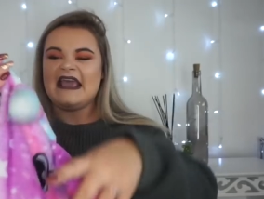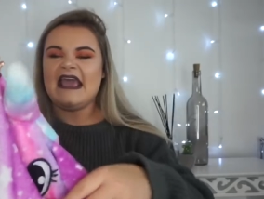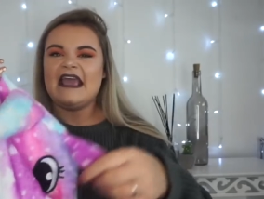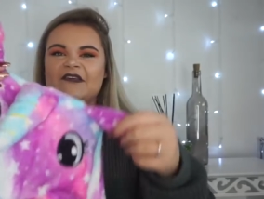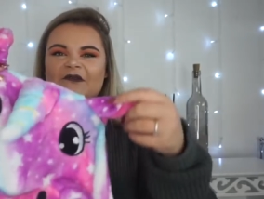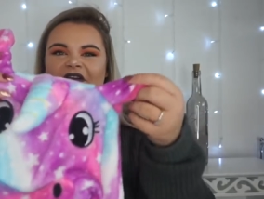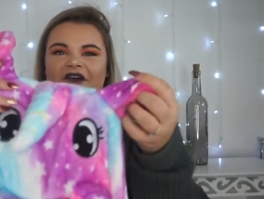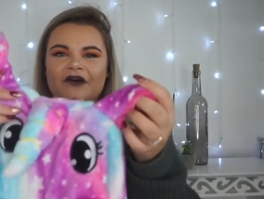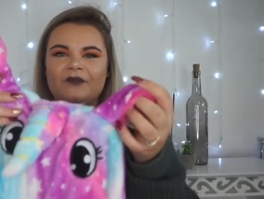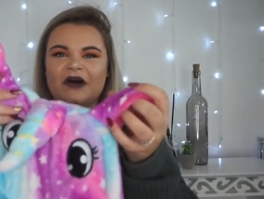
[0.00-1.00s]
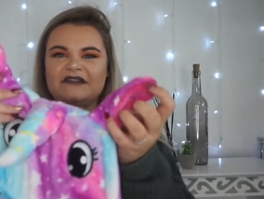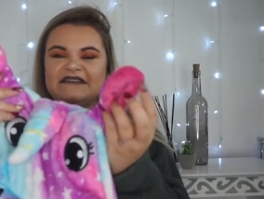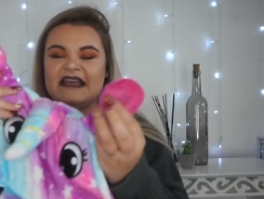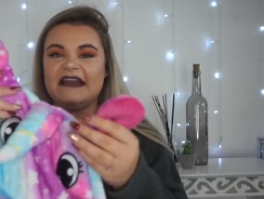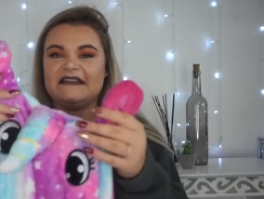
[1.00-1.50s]
a unicorn
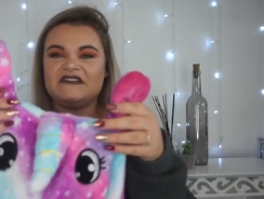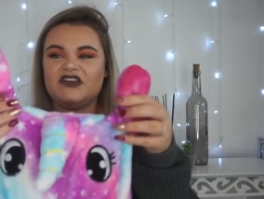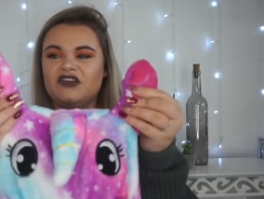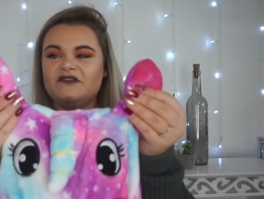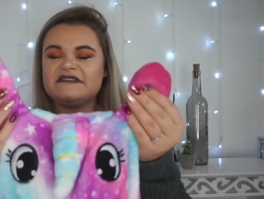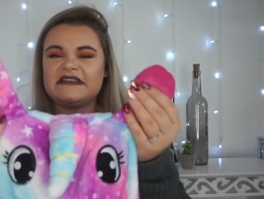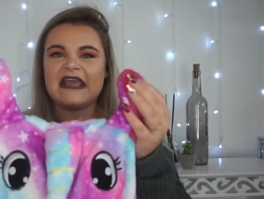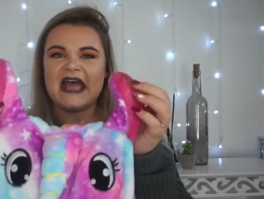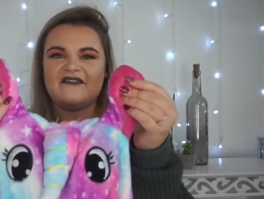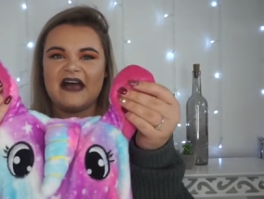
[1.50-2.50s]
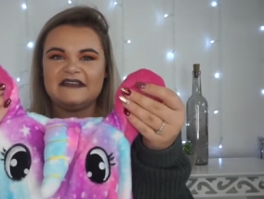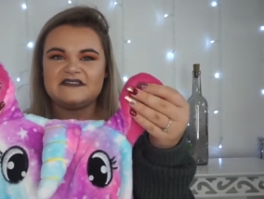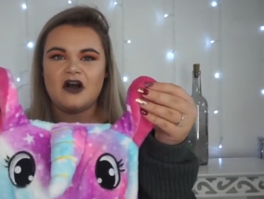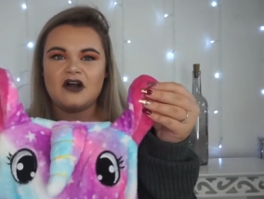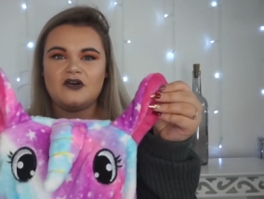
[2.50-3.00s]
onesie. It is the cutest thing ever. It's
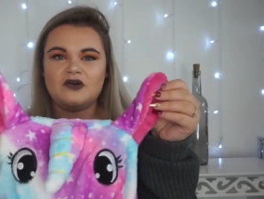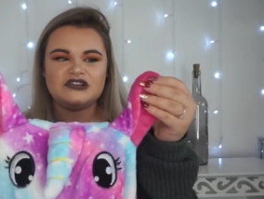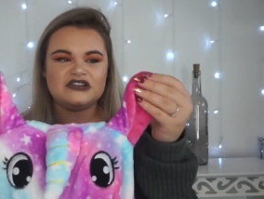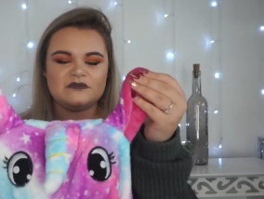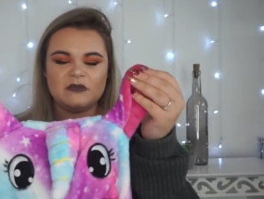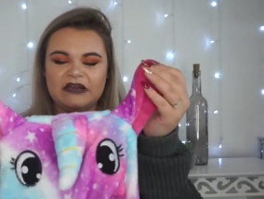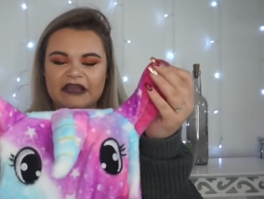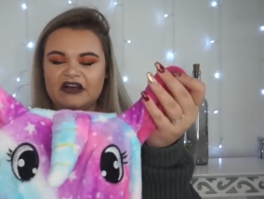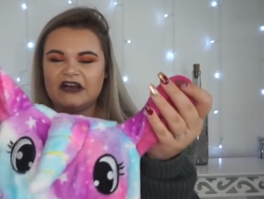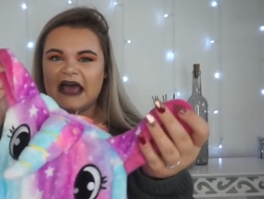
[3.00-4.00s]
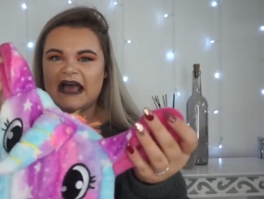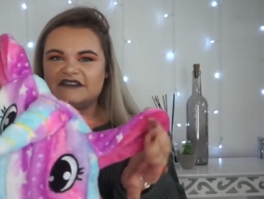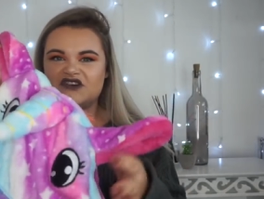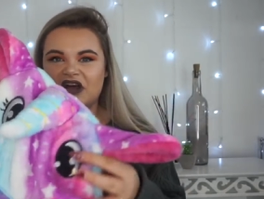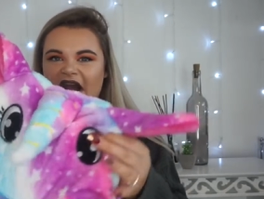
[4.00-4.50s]
got a gorgeous multicoloured
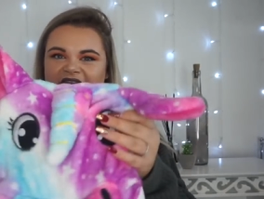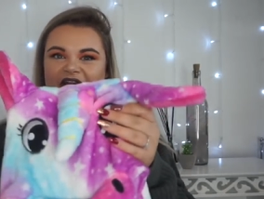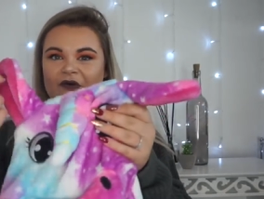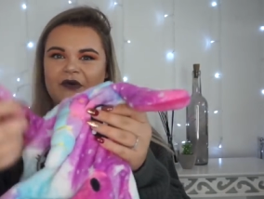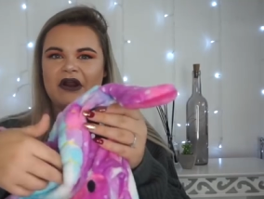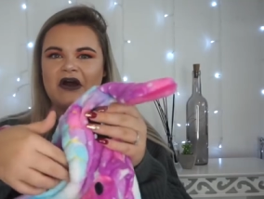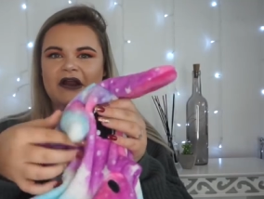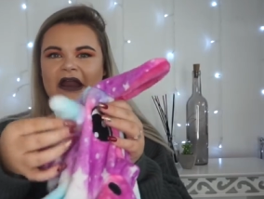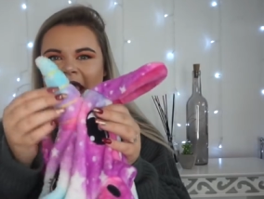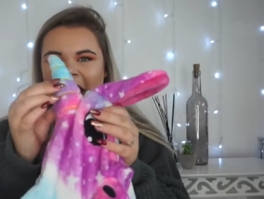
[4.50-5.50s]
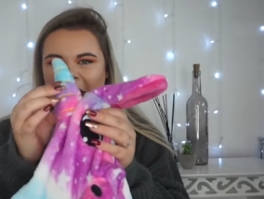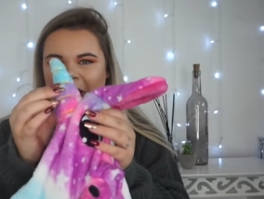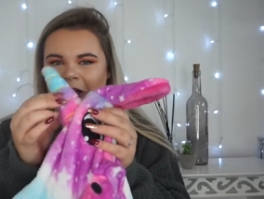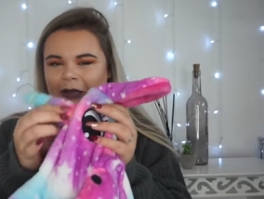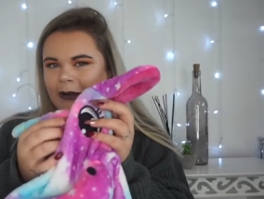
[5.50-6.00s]
colouring going on. You
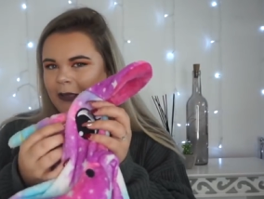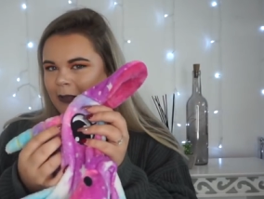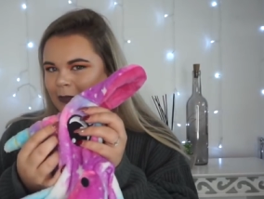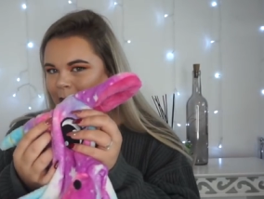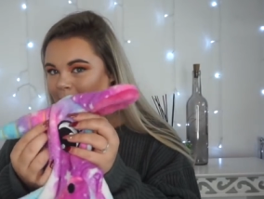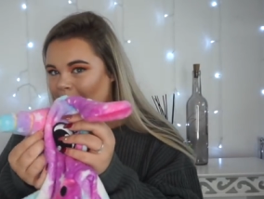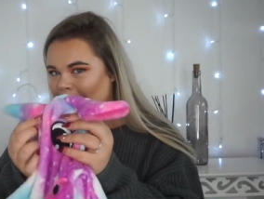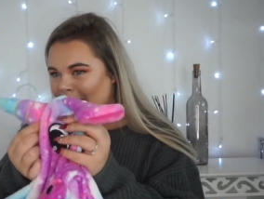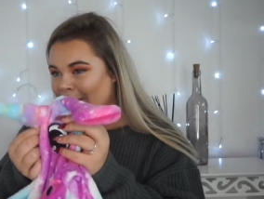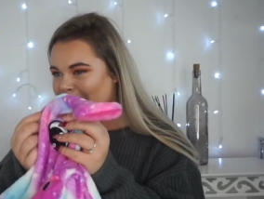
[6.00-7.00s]
got your little horn,